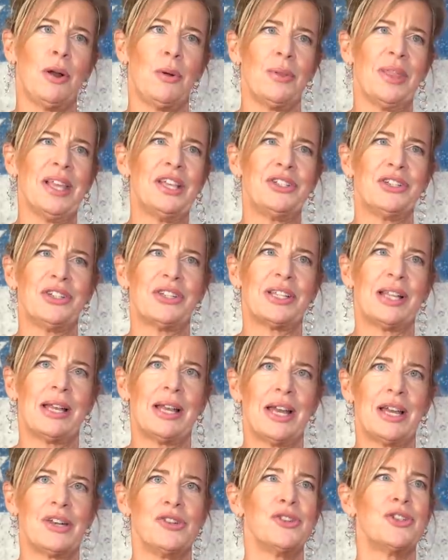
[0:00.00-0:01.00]
Oh, there's just
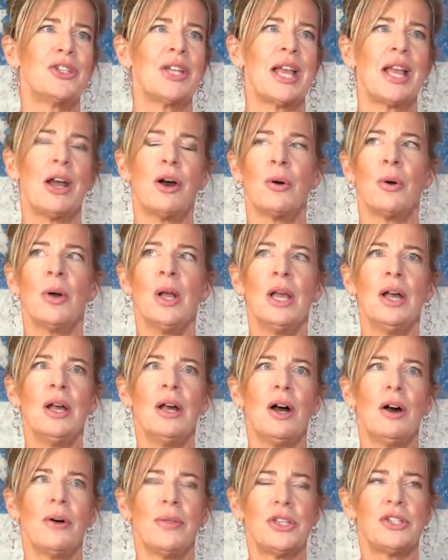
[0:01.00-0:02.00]
Andrew Tate. Oh,
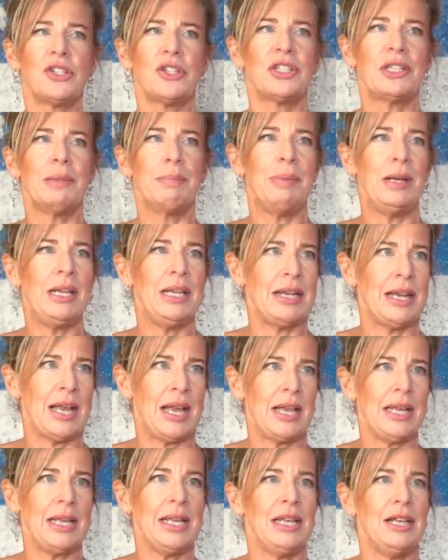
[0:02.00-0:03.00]
oh, there's just the
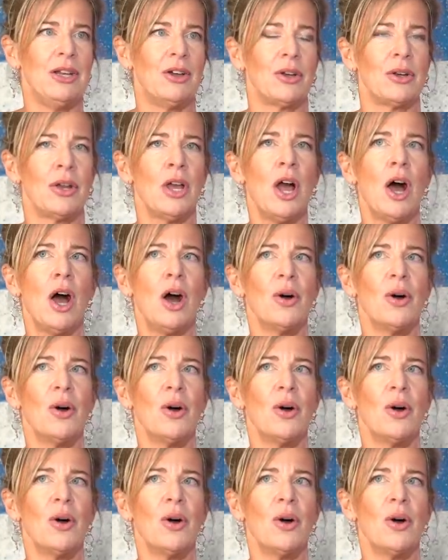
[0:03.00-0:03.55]
billionaire Elon.